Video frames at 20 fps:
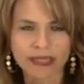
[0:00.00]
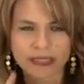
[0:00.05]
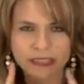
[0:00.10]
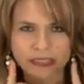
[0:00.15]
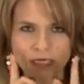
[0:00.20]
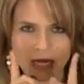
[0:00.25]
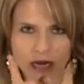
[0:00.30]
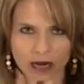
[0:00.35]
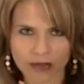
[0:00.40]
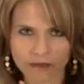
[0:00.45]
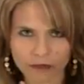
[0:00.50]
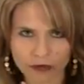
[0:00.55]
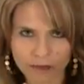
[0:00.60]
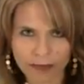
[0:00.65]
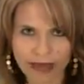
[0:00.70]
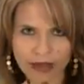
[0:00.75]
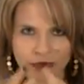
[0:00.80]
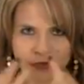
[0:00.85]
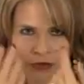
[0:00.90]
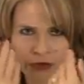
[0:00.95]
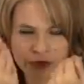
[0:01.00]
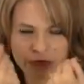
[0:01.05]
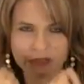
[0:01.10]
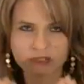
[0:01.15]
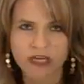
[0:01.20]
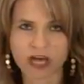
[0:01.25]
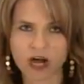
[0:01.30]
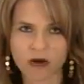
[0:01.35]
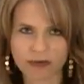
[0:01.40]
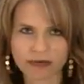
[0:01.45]
It's not ever about you,
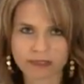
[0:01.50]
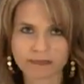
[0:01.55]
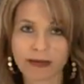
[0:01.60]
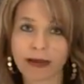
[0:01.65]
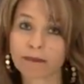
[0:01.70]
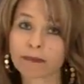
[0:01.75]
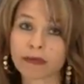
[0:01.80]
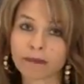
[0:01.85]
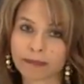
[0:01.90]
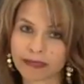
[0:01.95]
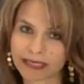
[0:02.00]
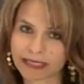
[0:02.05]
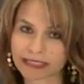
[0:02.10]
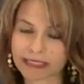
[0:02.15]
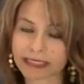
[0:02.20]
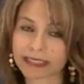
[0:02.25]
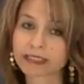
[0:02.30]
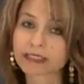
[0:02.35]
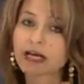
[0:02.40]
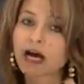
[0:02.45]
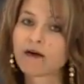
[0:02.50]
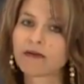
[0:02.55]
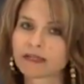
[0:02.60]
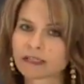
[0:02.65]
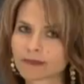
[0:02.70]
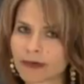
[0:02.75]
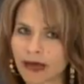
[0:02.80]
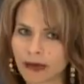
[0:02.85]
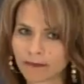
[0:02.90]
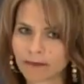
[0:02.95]
it's always about me because it is
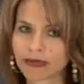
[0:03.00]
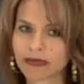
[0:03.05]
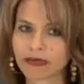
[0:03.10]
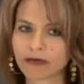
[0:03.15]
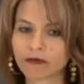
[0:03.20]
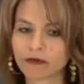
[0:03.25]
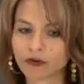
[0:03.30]
always about me.